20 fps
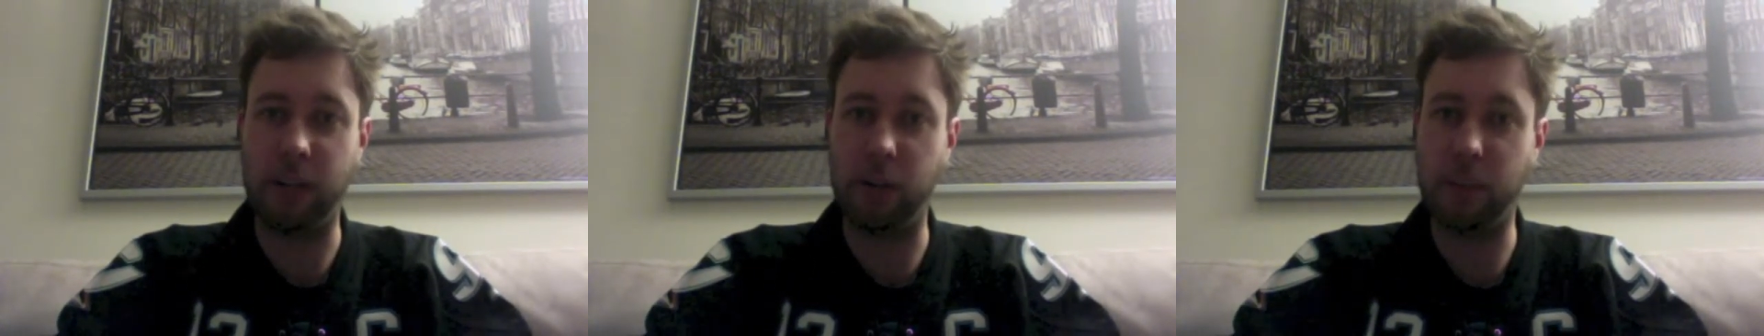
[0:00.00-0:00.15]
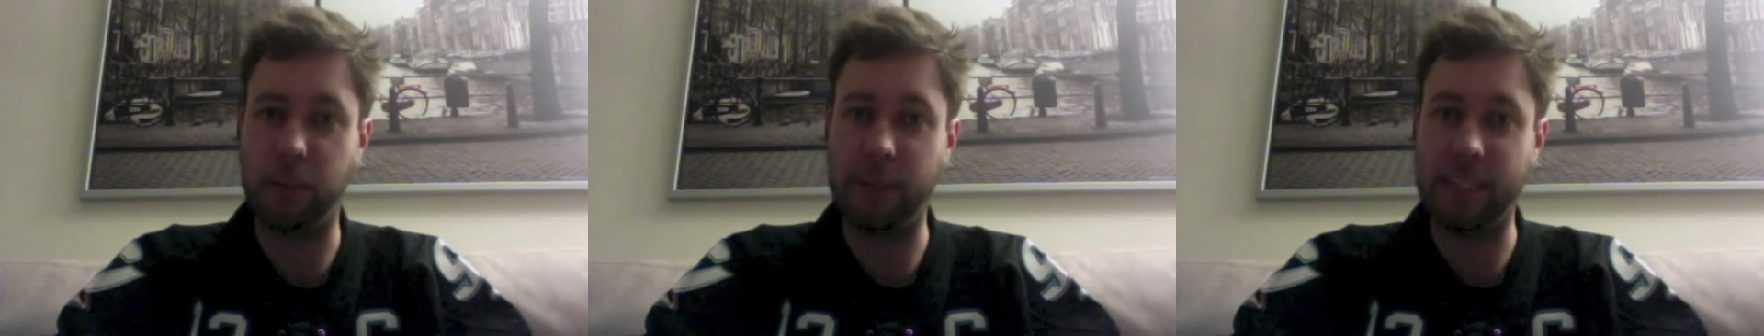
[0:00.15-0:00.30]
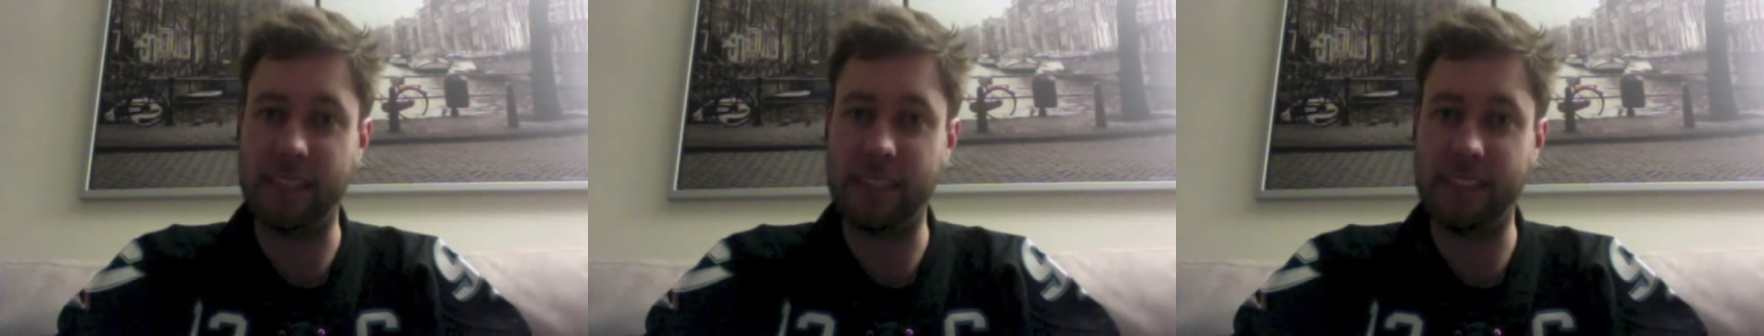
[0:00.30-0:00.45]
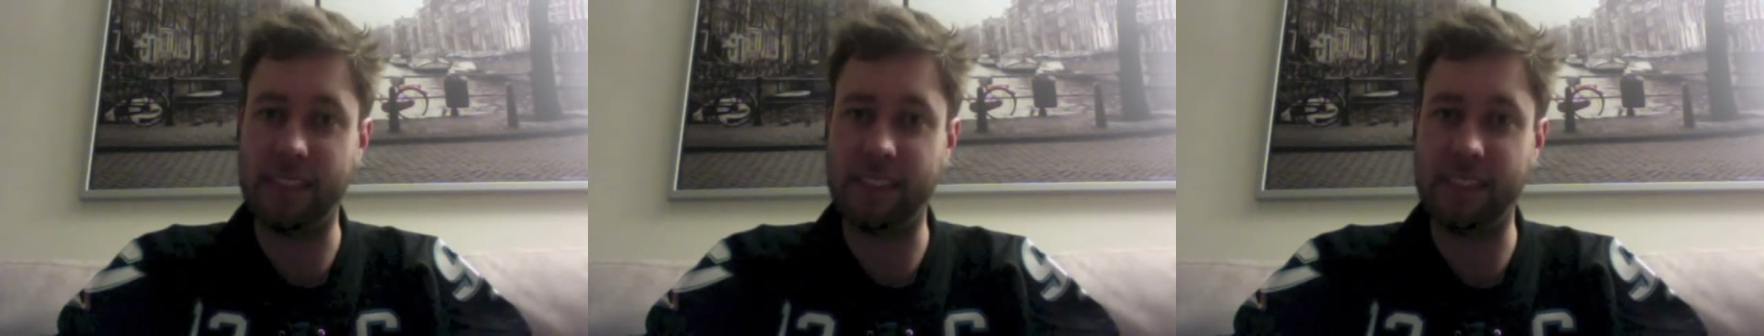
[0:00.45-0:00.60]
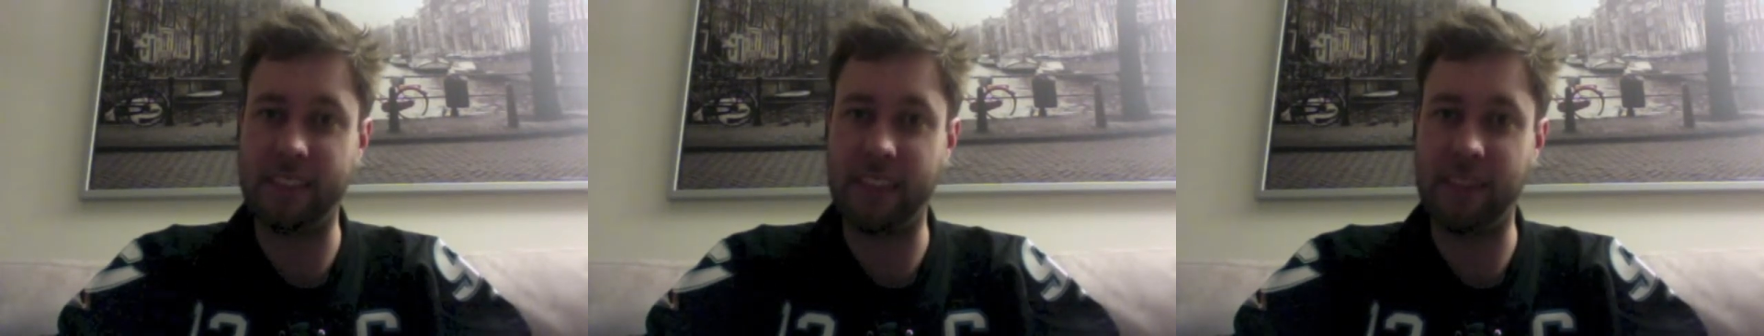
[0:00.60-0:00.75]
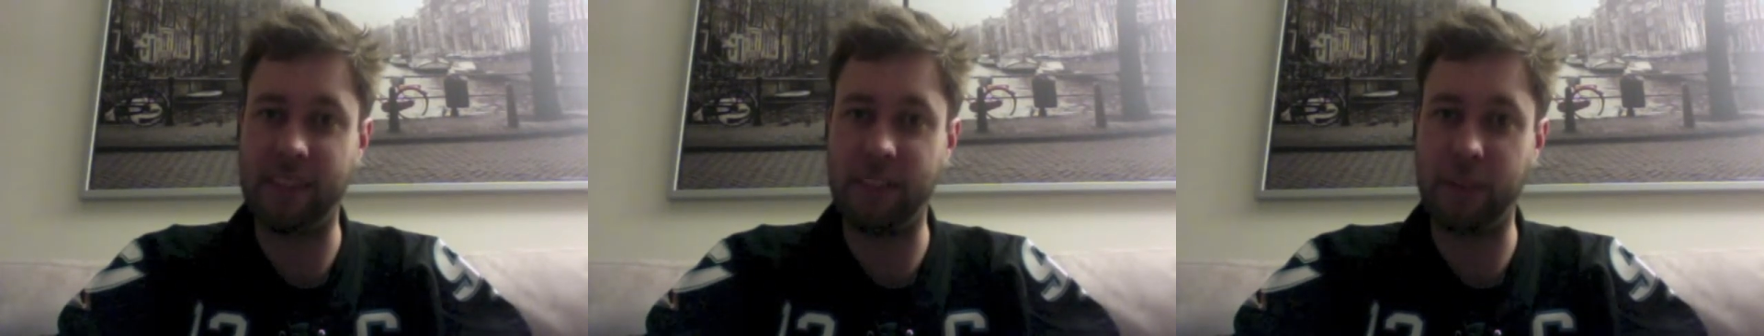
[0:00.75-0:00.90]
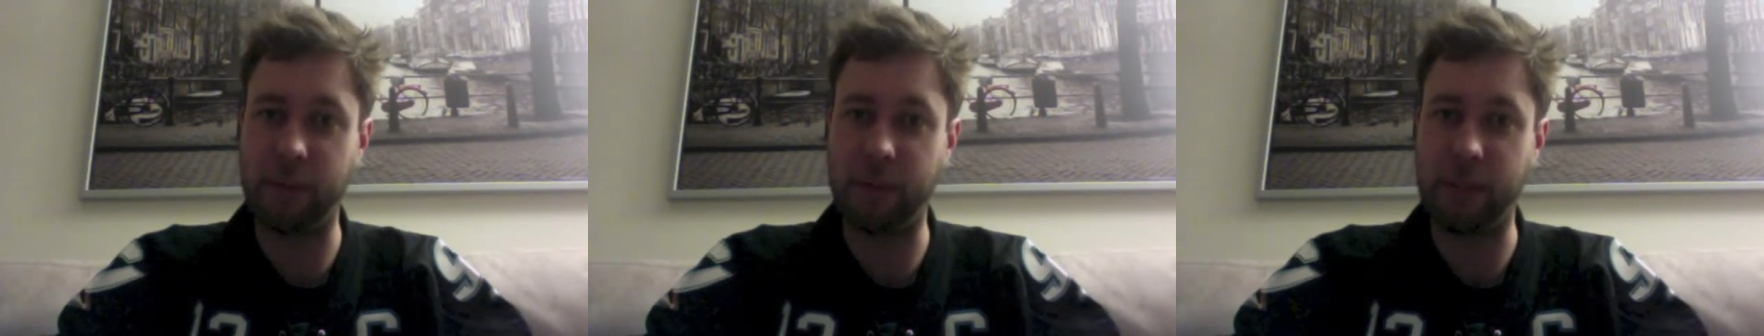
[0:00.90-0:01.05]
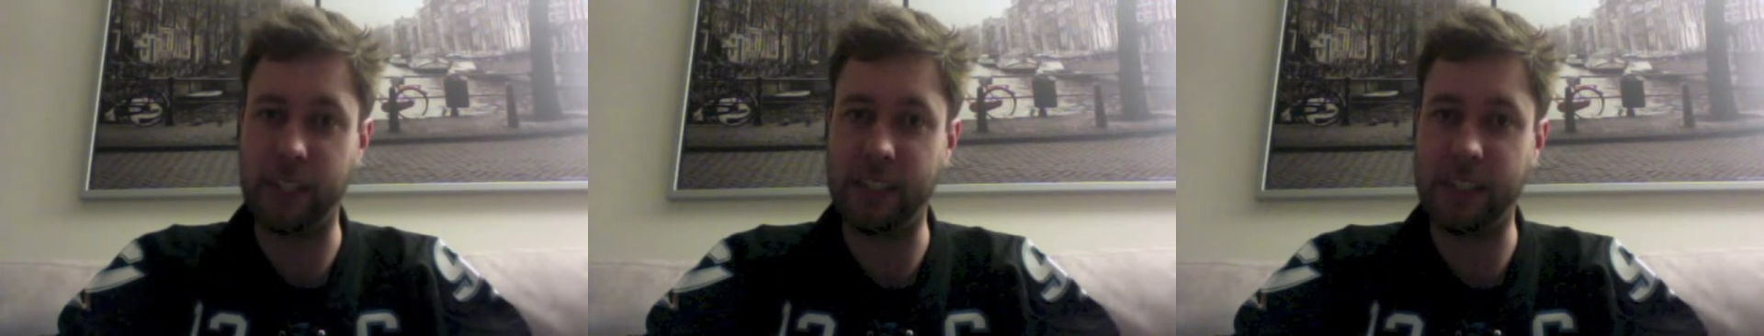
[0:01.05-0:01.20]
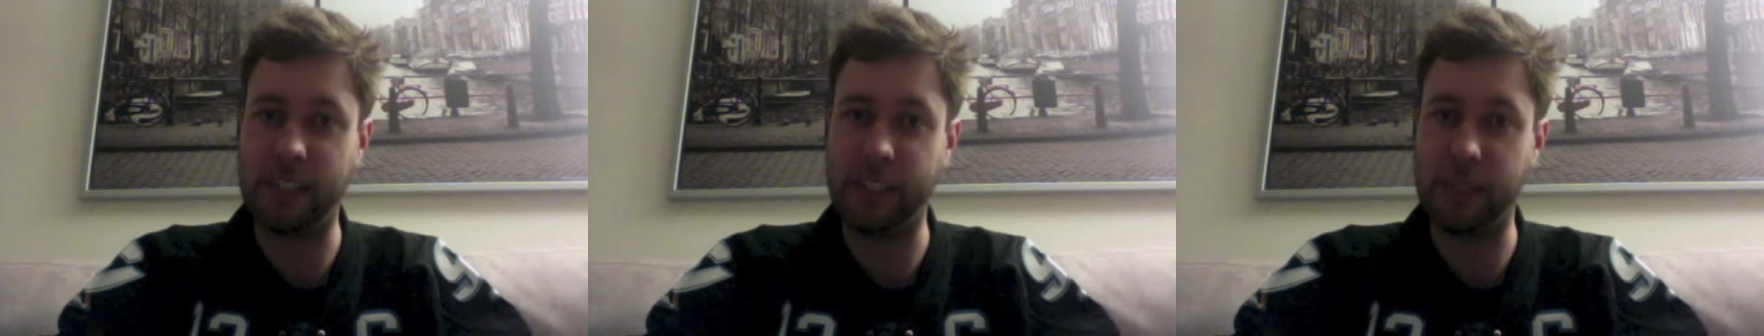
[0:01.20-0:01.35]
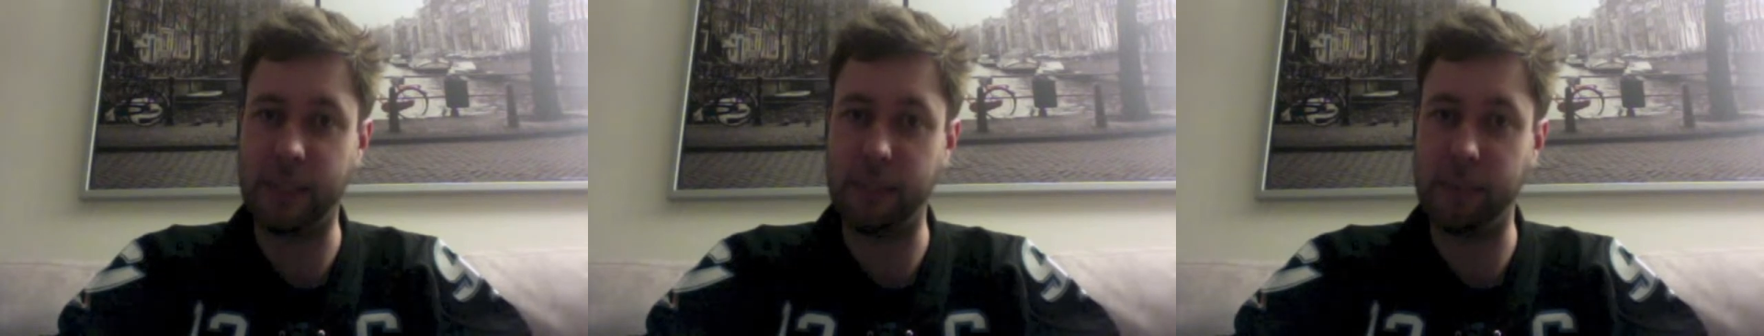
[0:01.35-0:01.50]
up against the 7th-ranked
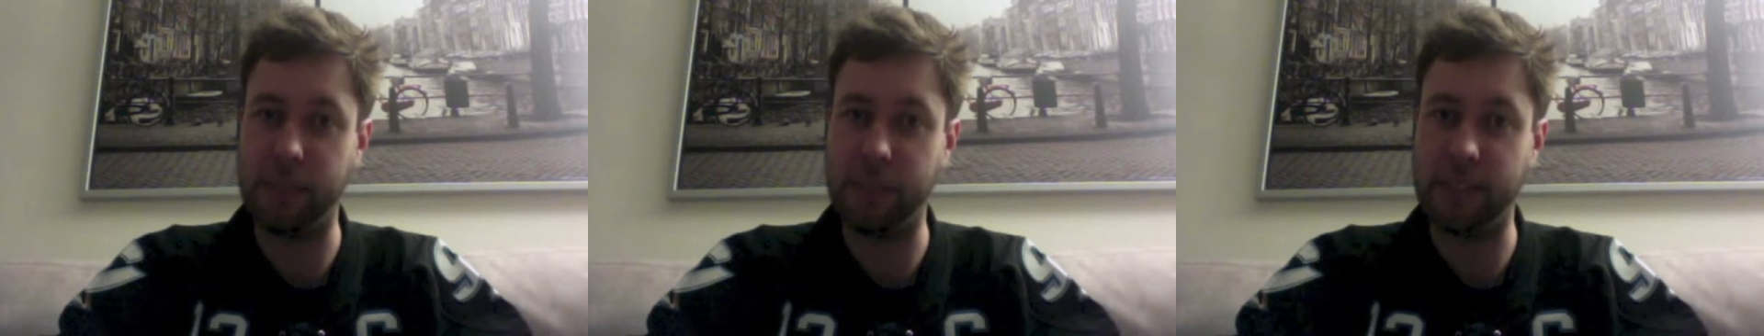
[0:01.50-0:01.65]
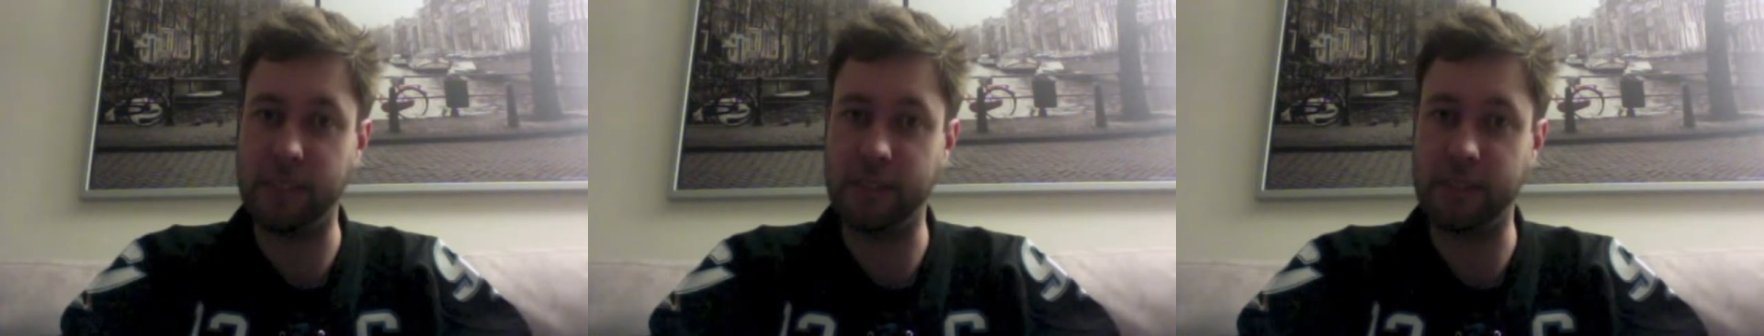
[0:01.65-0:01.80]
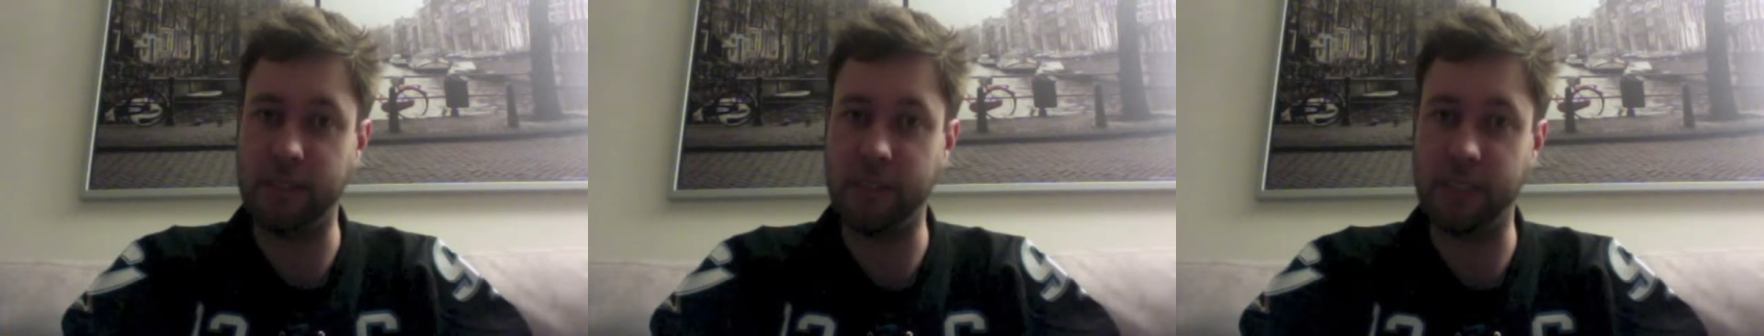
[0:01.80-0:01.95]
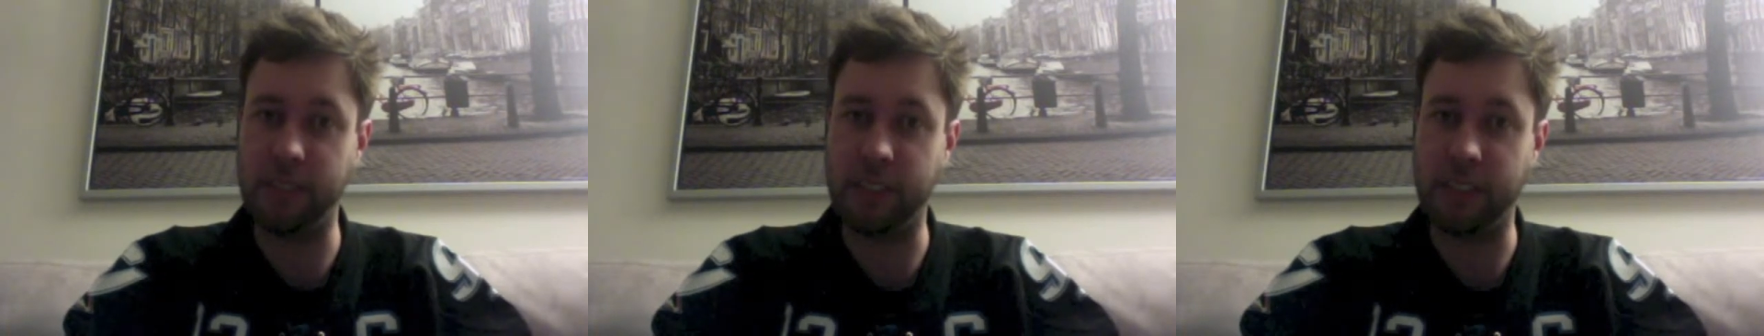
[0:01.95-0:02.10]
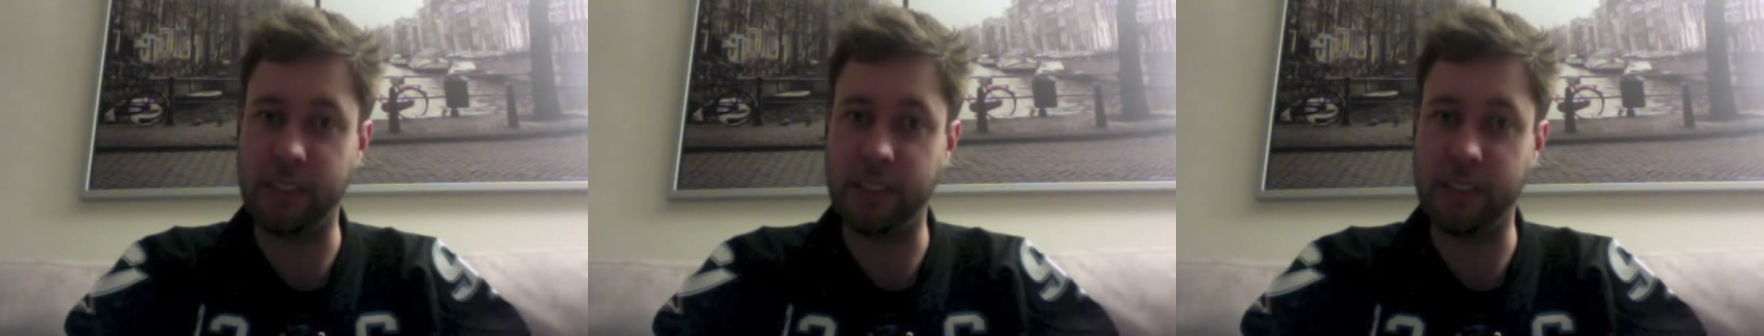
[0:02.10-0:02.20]
team, Minnesota.